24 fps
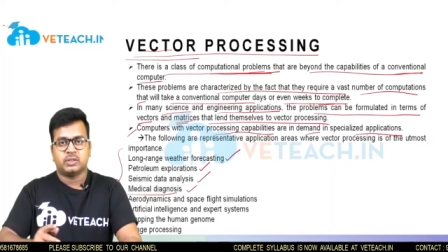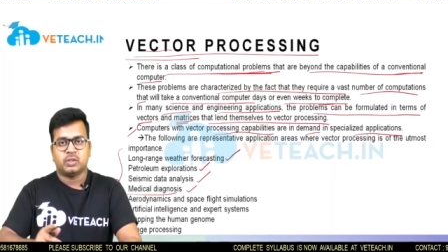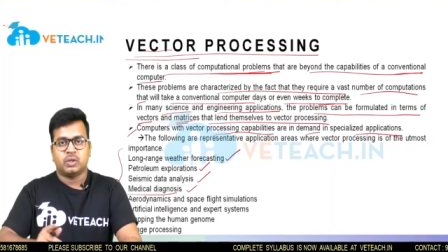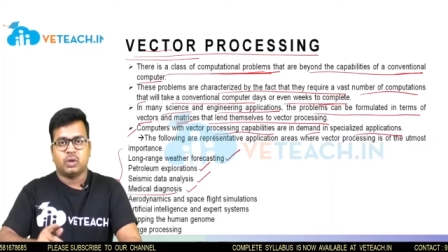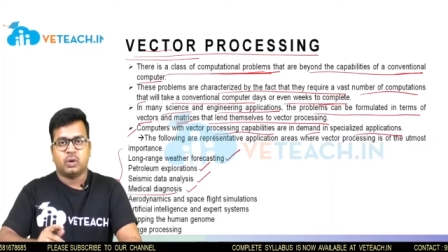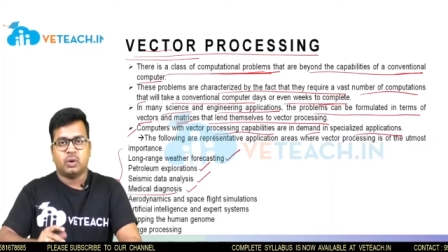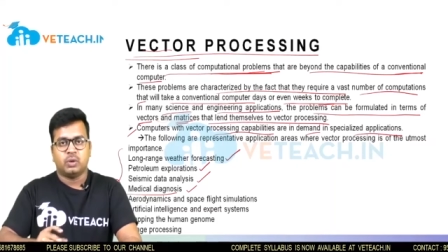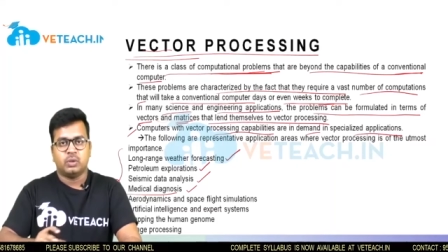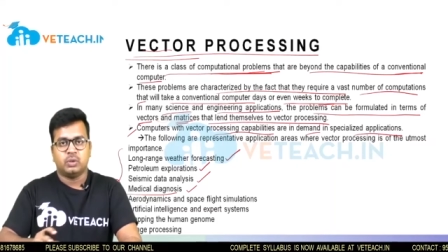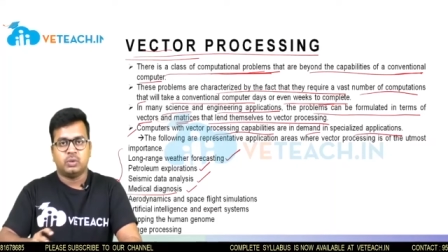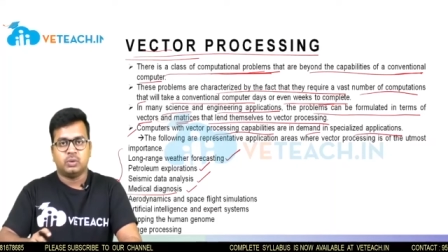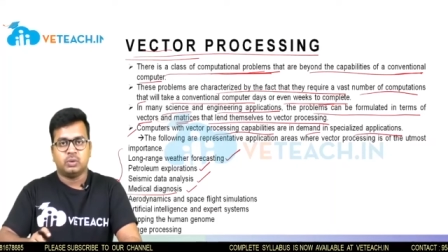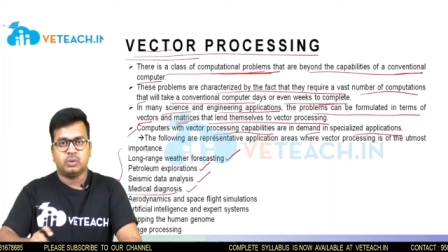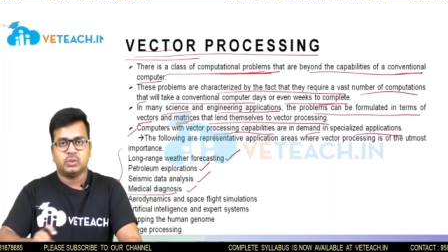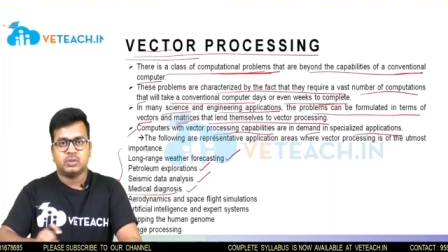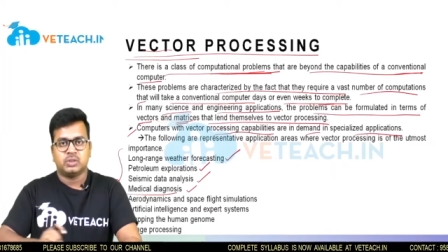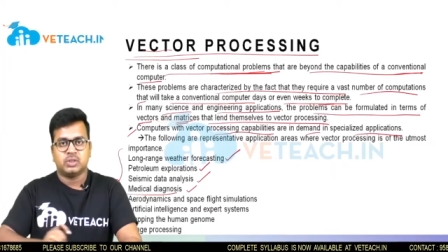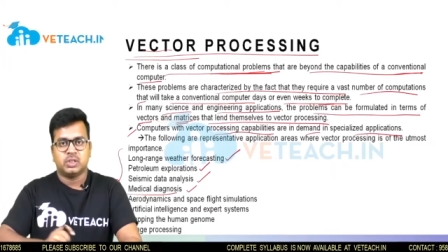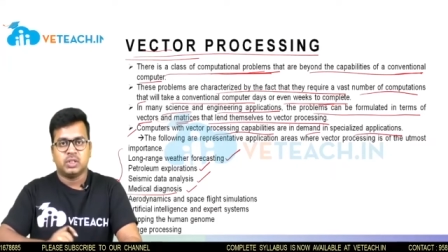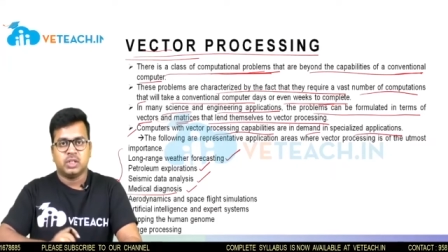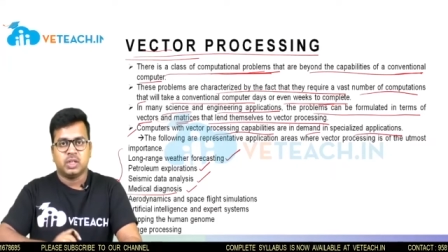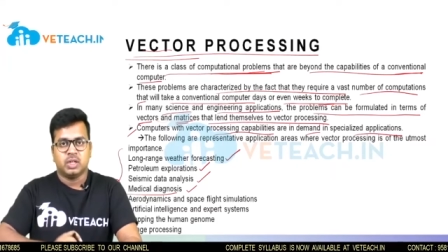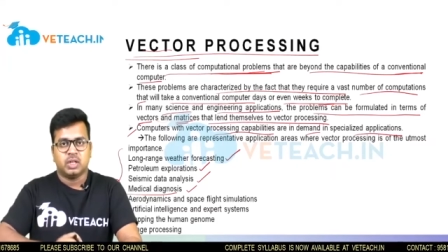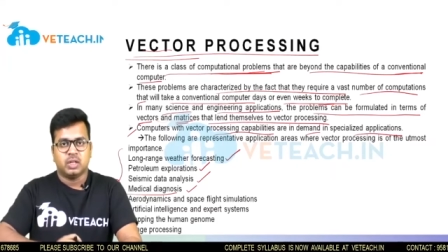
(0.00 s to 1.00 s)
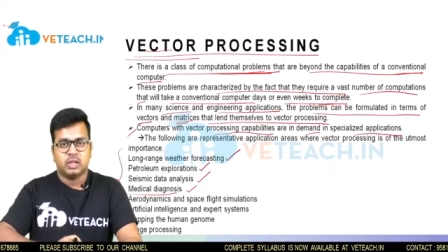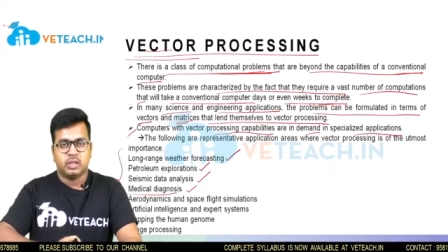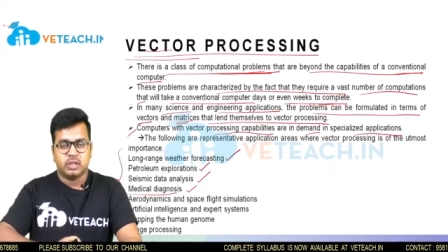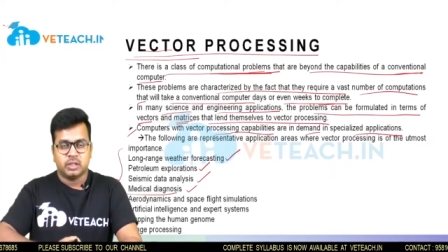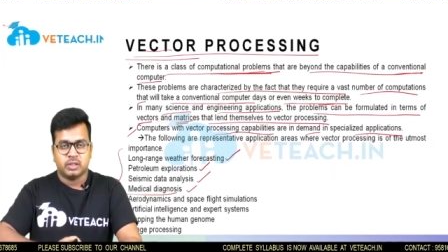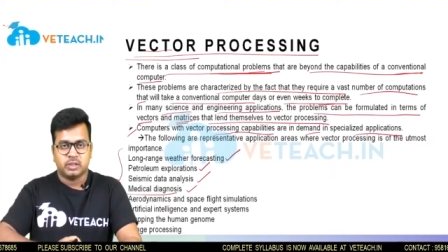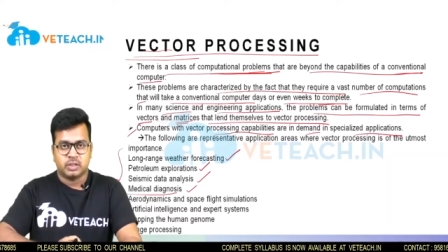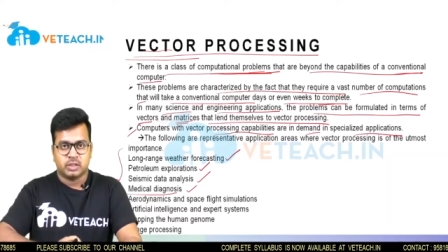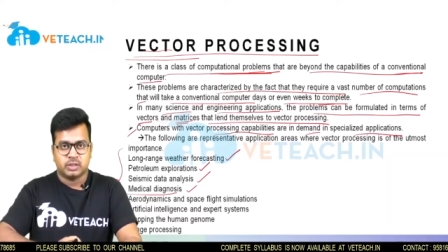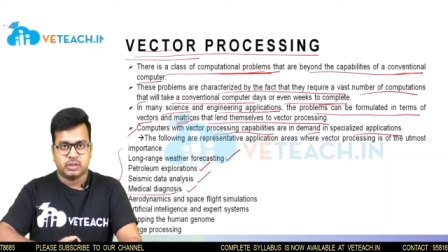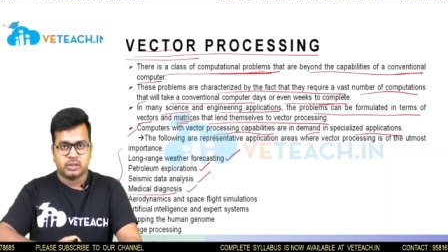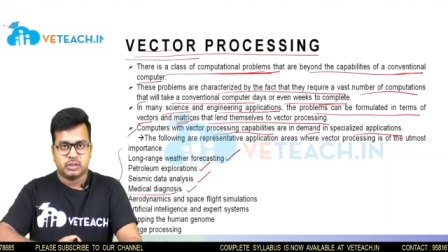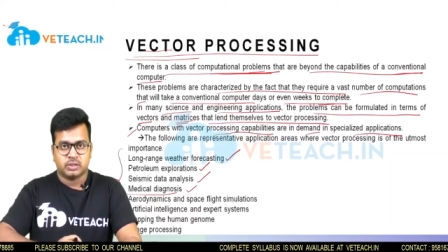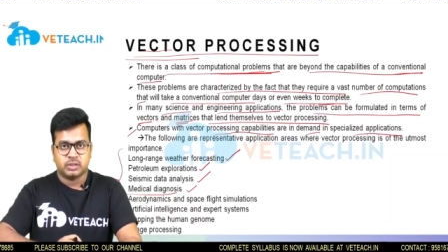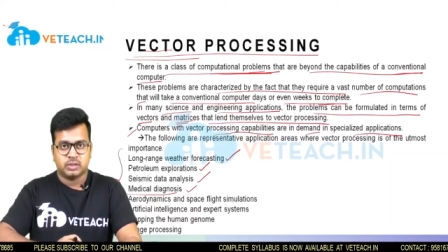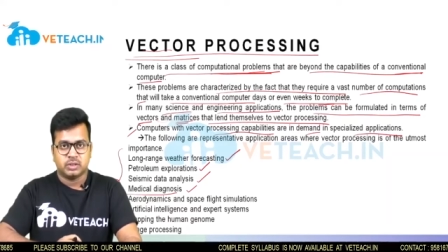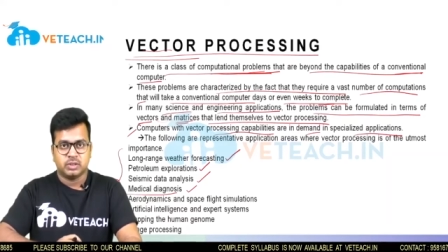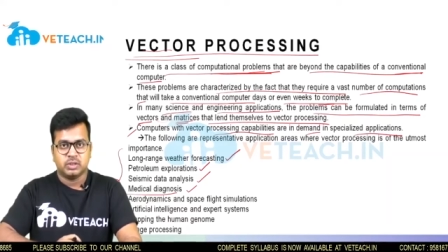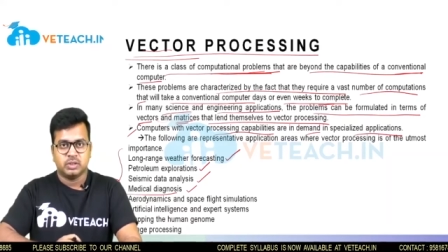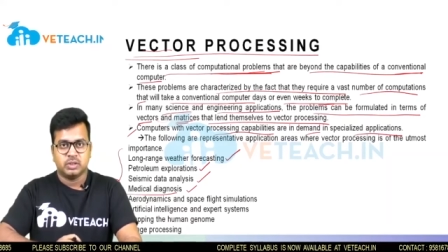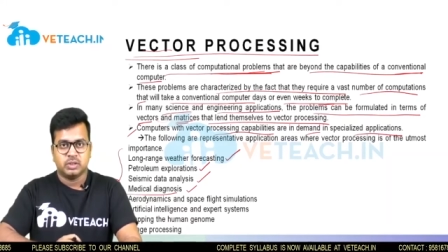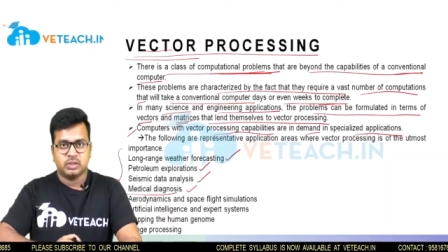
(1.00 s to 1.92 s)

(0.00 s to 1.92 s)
all those results.